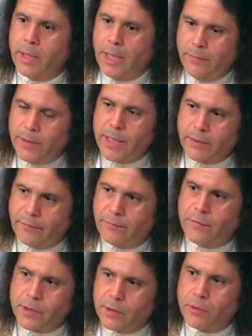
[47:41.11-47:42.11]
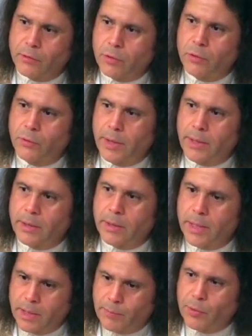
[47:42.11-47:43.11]
even that physical doing
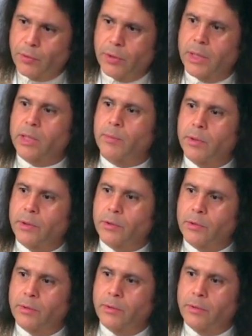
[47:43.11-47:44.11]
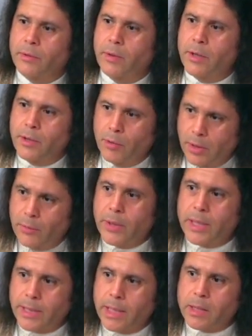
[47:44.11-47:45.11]
is purely spiritual. The only way
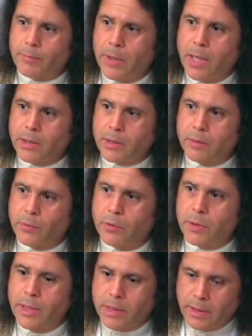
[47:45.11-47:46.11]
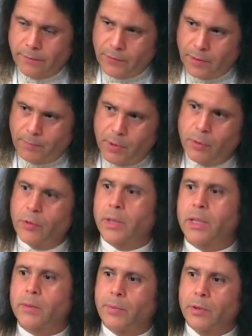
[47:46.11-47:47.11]
that that's possible is if the
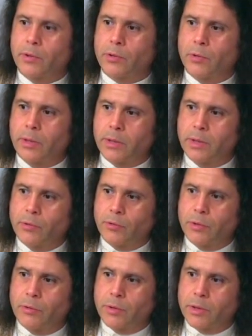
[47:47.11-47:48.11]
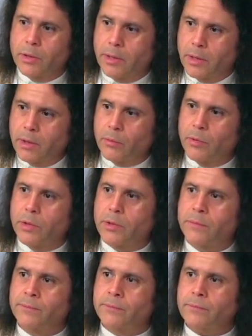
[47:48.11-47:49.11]
purely spiritual is introduced. In other
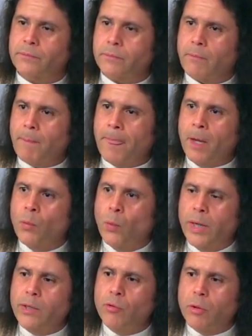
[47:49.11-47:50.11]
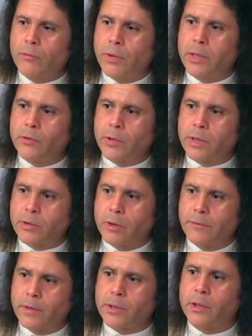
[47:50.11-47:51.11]
words, when you are rendering
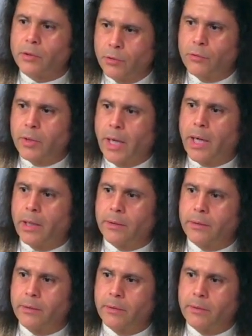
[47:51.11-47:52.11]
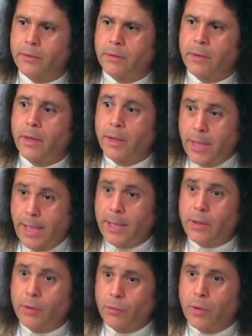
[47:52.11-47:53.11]
service to God,
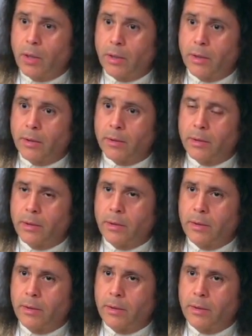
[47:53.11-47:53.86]
then you are